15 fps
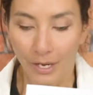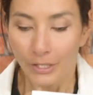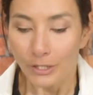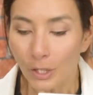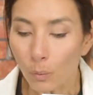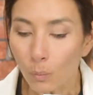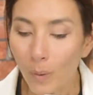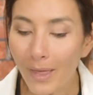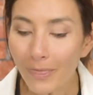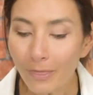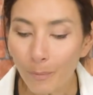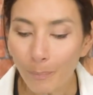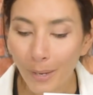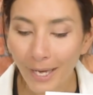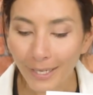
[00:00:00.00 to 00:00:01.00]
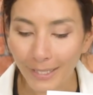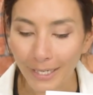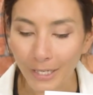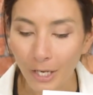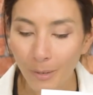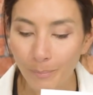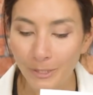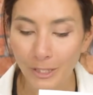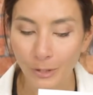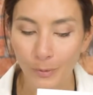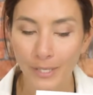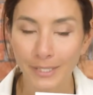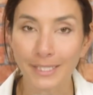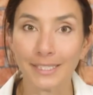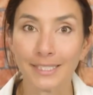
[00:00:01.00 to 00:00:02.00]
So when the baddie comes to
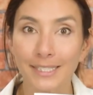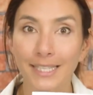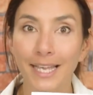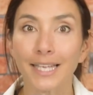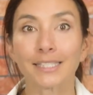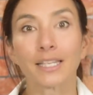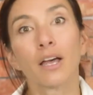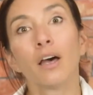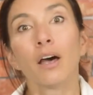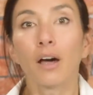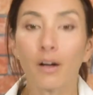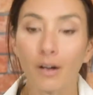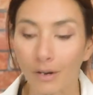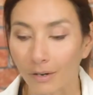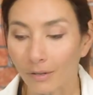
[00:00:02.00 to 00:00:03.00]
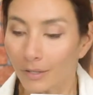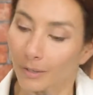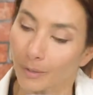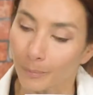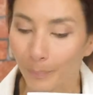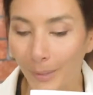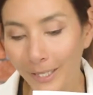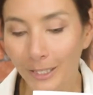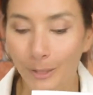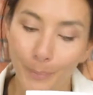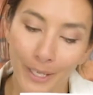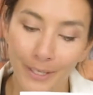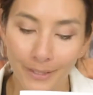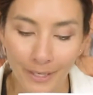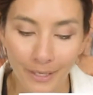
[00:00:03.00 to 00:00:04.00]
us and says, oh, baddie,
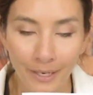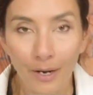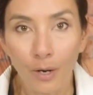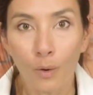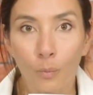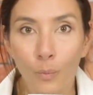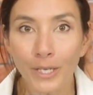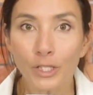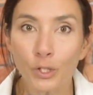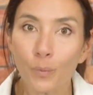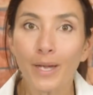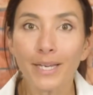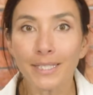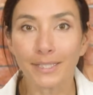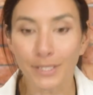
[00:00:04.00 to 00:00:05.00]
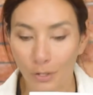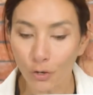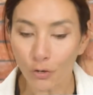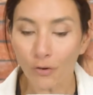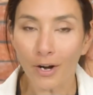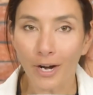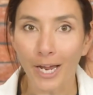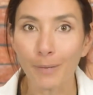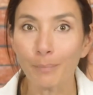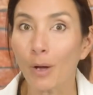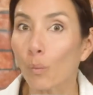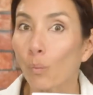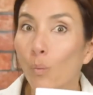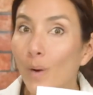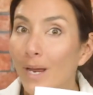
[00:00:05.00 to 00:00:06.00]
baddie, which way is the crime?
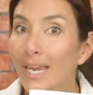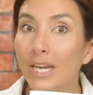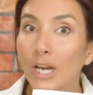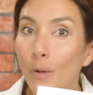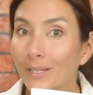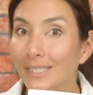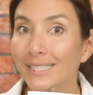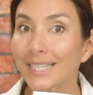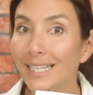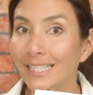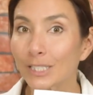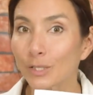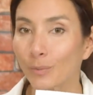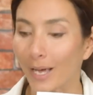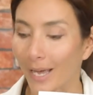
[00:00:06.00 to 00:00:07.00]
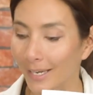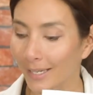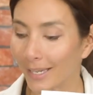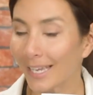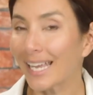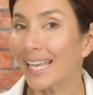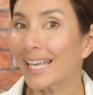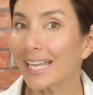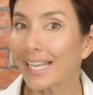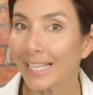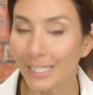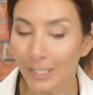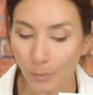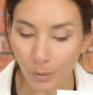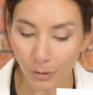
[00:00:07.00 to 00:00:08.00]
And we know it's this way,
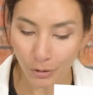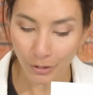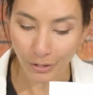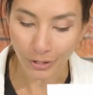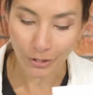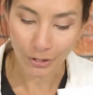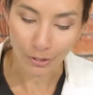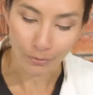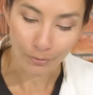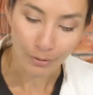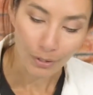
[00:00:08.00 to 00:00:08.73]
here's what you're gonna do.